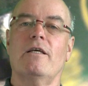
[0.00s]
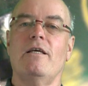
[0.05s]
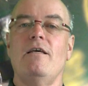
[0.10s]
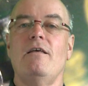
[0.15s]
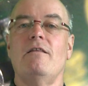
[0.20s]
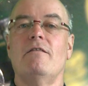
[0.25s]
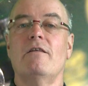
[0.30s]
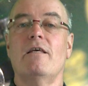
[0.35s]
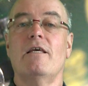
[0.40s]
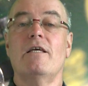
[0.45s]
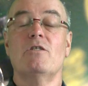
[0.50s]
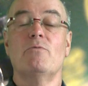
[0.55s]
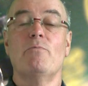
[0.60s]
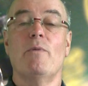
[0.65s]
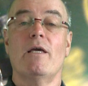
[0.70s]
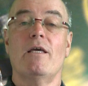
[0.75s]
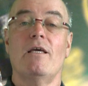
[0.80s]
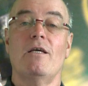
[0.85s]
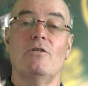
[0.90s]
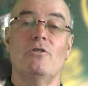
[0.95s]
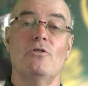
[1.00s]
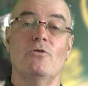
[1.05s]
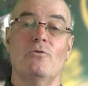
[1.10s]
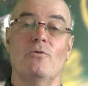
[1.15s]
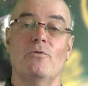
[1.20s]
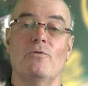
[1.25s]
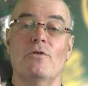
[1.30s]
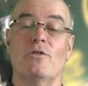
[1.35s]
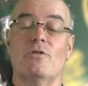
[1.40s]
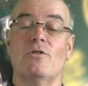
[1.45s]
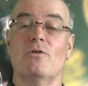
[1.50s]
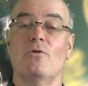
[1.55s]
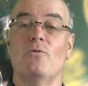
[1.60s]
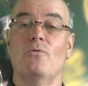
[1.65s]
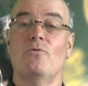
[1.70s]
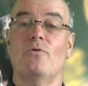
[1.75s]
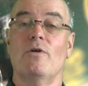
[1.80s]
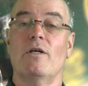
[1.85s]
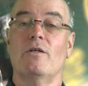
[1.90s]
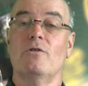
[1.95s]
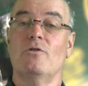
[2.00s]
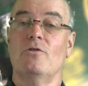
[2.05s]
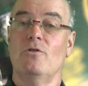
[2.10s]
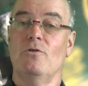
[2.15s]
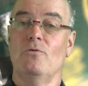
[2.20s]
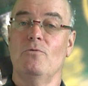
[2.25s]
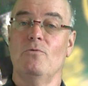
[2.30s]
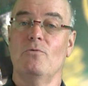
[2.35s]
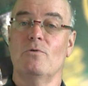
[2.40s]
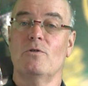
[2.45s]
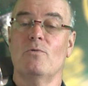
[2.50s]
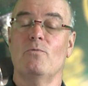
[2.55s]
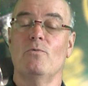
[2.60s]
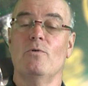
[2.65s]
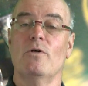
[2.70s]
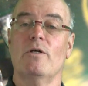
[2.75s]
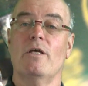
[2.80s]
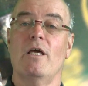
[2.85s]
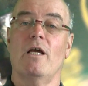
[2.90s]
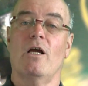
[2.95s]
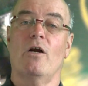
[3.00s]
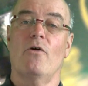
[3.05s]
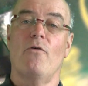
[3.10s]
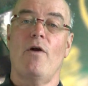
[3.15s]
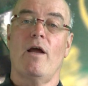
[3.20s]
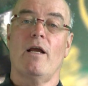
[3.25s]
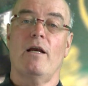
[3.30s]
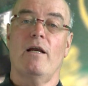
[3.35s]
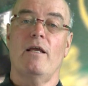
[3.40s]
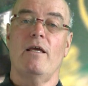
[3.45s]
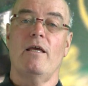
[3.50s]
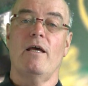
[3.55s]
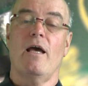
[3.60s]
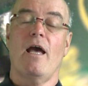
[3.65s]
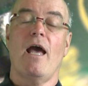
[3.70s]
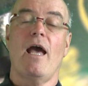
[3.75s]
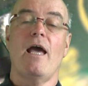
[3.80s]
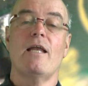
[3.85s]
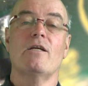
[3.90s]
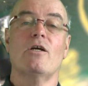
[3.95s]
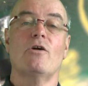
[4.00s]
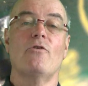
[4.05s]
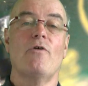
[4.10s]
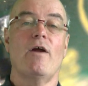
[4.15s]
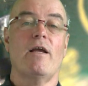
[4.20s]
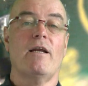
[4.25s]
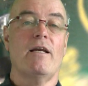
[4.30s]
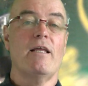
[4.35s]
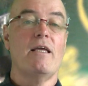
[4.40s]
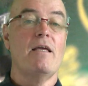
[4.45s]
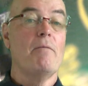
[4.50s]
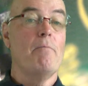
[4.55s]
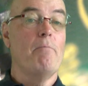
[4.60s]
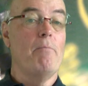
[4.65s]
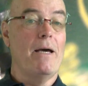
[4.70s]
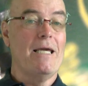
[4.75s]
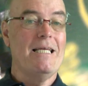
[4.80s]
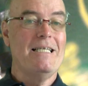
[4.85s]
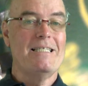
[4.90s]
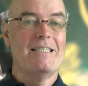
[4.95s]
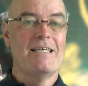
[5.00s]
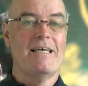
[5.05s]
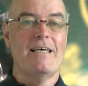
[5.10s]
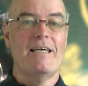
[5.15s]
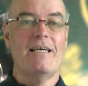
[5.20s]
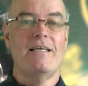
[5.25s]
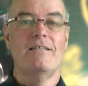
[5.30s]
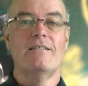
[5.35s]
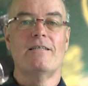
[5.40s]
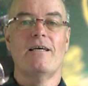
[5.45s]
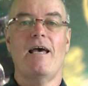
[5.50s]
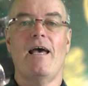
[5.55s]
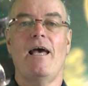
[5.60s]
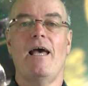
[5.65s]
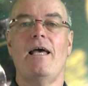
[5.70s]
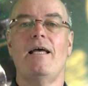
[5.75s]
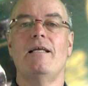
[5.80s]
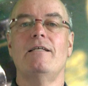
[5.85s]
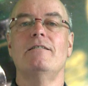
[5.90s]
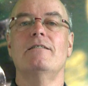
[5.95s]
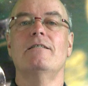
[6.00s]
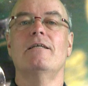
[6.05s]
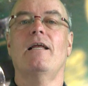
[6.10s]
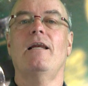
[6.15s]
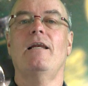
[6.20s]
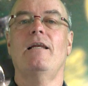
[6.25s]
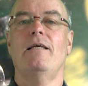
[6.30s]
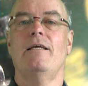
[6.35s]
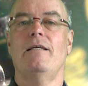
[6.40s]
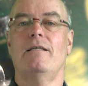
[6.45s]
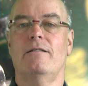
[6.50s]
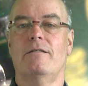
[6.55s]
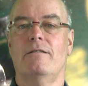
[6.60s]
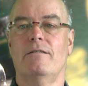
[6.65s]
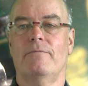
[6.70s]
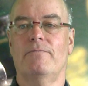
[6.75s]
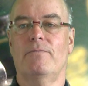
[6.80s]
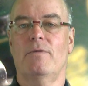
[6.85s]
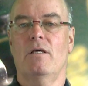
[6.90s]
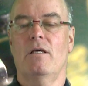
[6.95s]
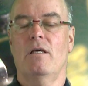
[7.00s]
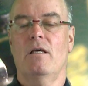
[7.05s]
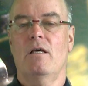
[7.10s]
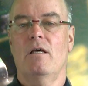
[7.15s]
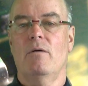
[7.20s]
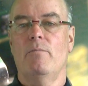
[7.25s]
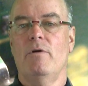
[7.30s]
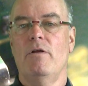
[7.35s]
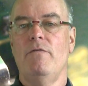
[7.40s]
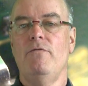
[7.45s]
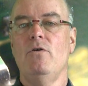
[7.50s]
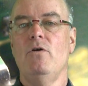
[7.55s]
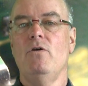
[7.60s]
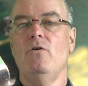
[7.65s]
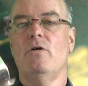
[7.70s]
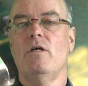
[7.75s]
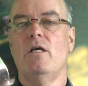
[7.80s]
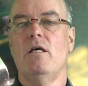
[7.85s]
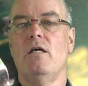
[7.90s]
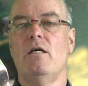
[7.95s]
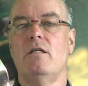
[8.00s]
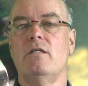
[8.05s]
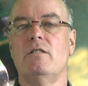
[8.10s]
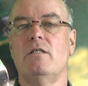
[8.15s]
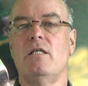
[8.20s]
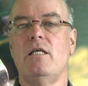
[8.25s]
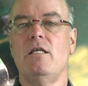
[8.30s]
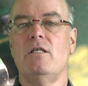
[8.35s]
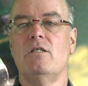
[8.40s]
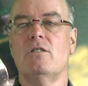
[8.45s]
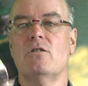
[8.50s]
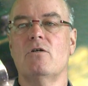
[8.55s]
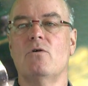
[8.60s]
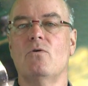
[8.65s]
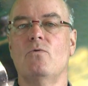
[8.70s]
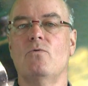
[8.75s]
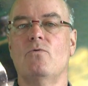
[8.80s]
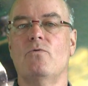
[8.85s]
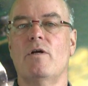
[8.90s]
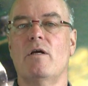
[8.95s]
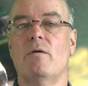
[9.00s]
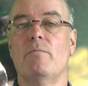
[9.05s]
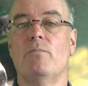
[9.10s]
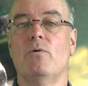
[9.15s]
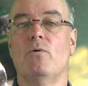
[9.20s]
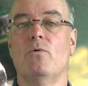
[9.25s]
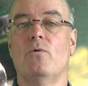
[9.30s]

the key thing is making sure the soldering tools are working correctly and correctly maintained and cleaned. But if you're looking at desoldering